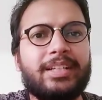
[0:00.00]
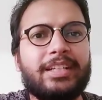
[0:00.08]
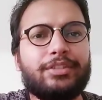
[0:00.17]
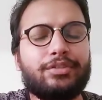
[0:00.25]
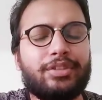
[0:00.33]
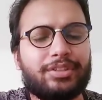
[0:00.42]

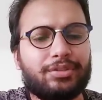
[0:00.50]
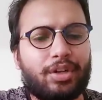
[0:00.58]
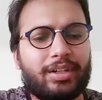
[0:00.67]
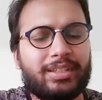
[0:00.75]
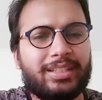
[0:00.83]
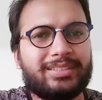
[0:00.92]
So it's
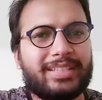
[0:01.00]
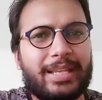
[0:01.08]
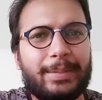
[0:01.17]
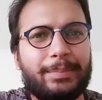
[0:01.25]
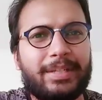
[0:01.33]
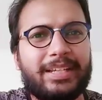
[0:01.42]
not the
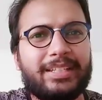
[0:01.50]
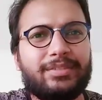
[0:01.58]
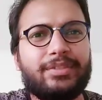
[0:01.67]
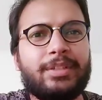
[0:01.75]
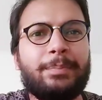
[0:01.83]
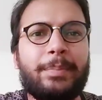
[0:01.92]
same case
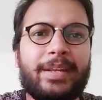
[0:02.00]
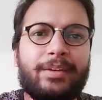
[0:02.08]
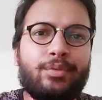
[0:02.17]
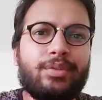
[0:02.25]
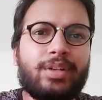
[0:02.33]
where men